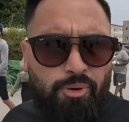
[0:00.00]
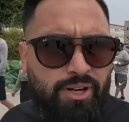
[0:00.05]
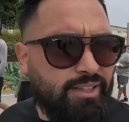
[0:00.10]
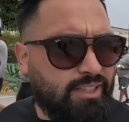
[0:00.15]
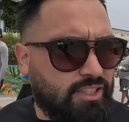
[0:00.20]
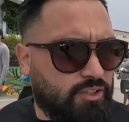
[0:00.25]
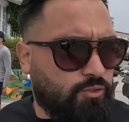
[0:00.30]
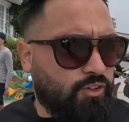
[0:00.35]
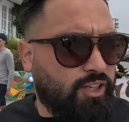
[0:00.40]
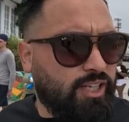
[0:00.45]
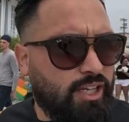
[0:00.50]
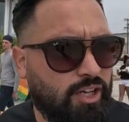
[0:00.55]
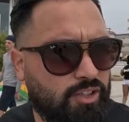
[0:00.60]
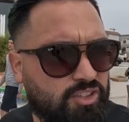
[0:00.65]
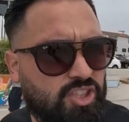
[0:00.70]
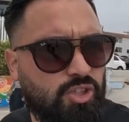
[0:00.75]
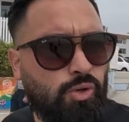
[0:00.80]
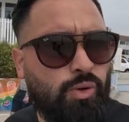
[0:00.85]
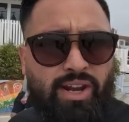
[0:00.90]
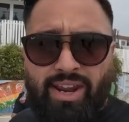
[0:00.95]
bring this
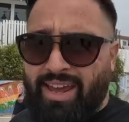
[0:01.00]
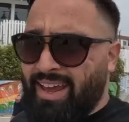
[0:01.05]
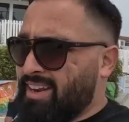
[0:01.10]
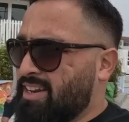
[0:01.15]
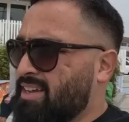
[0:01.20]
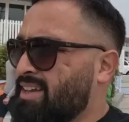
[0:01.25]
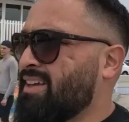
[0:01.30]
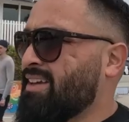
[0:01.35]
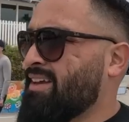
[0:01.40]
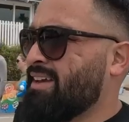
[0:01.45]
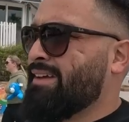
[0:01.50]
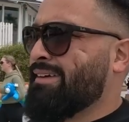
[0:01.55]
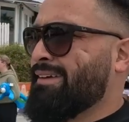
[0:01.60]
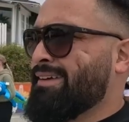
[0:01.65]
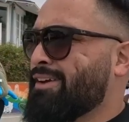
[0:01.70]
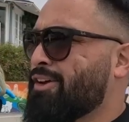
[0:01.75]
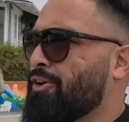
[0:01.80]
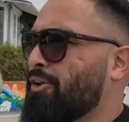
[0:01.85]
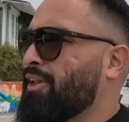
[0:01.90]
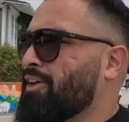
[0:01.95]
video to an end
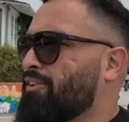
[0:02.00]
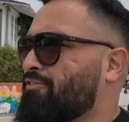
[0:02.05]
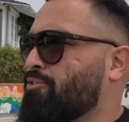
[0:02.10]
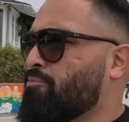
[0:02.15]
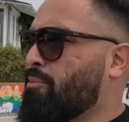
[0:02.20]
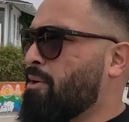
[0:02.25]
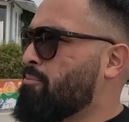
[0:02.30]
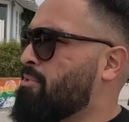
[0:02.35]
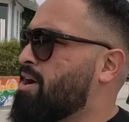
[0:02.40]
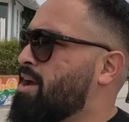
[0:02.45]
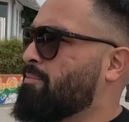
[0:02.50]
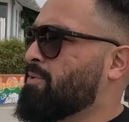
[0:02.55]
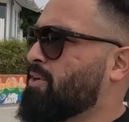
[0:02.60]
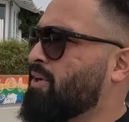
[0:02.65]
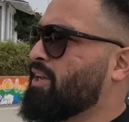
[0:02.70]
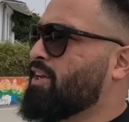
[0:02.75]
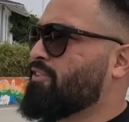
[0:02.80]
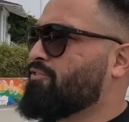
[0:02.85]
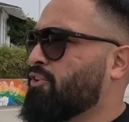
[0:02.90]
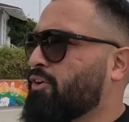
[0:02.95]
and go look for my mom,
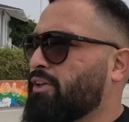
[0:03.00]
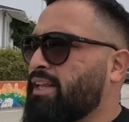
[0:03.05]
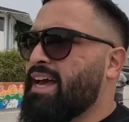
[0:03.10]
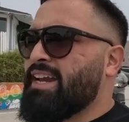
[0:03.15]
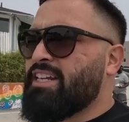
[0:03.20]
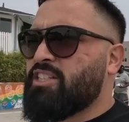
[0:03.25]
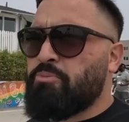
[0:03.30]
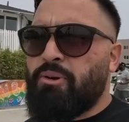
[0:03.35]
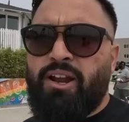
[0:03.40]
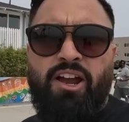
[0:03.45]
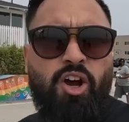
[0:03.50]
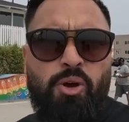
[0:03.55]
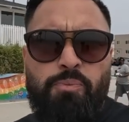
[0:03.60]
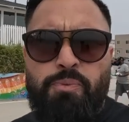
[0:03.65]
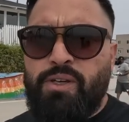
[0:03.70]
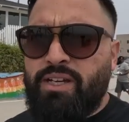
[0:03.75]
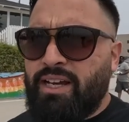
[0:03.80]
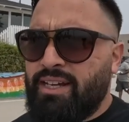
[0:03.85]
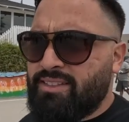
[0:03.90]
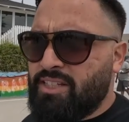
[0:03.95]
go look for Gladys. But I
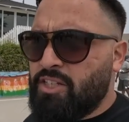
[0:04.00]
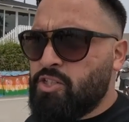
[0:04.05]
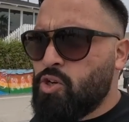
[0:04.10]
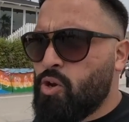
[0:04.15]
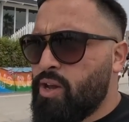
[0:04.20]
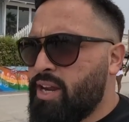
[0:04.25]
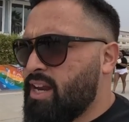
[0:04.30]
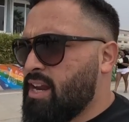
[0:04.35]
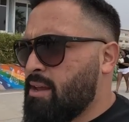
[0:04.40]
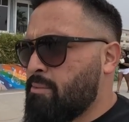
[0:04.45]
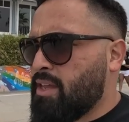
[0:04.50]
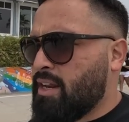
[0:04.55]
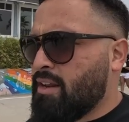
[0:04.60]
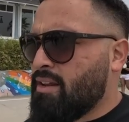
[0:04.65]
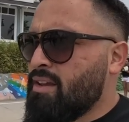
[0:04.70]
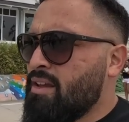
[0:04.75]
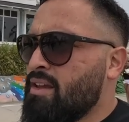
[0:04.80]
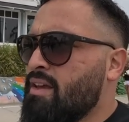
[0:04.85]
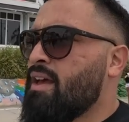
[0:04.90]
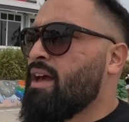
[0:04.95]
hope you guys enjoyed it. I mean,
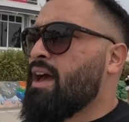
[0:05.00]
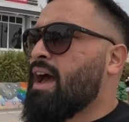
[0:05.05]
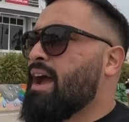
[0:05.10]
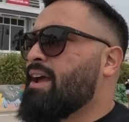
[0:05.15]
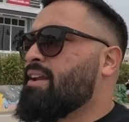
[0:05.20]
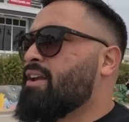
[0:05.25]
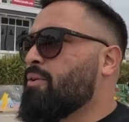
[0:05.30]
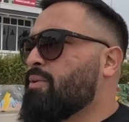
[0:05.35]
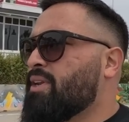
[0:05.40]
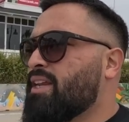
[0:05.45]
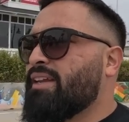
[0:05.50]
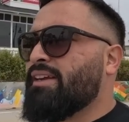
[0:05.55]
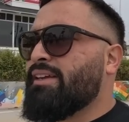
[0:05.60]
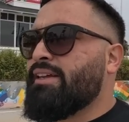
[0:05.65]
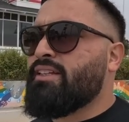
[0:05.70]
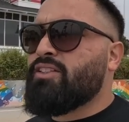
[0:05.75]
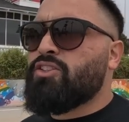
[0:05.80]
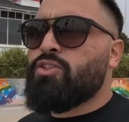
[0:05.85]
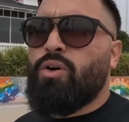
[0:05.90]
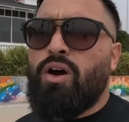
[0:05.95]
I know we didn't
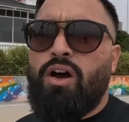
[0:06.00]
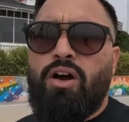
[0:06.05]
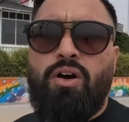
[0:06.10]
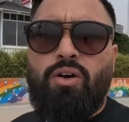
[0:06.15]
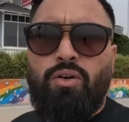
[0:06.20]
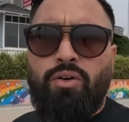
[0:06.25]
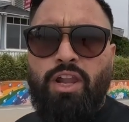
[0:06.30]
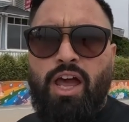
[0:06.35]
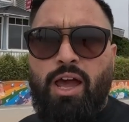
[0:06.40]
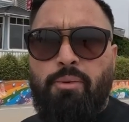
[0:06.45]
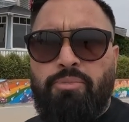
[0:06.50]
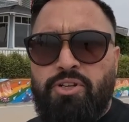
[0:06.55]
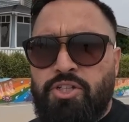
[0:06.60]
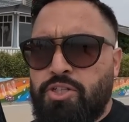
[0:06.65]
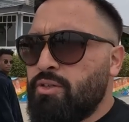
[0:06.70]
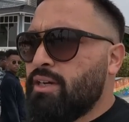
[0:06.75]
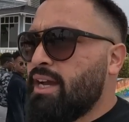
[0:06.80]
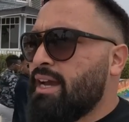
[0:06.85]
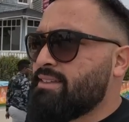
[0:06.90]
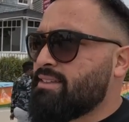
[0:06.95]
get into a whole lot,
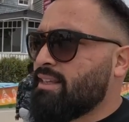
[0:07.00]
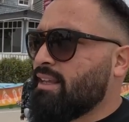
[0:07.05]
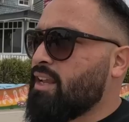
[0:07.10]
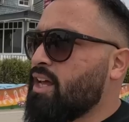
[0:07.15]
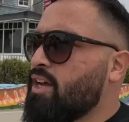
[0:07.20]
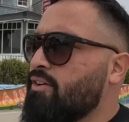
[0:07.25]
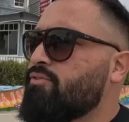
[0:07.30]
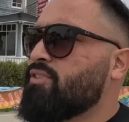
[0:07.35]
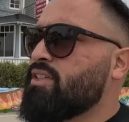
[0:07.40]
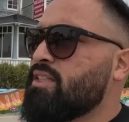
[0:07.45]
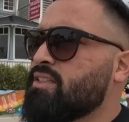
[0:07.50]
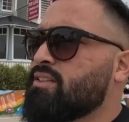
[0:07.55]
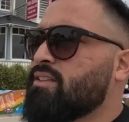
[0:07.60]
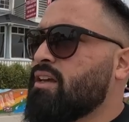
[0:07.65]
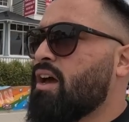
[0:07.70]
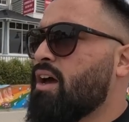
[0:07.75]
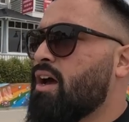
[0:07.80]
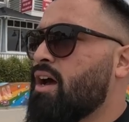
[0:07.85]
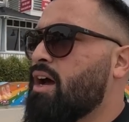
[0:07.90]
but you guys love these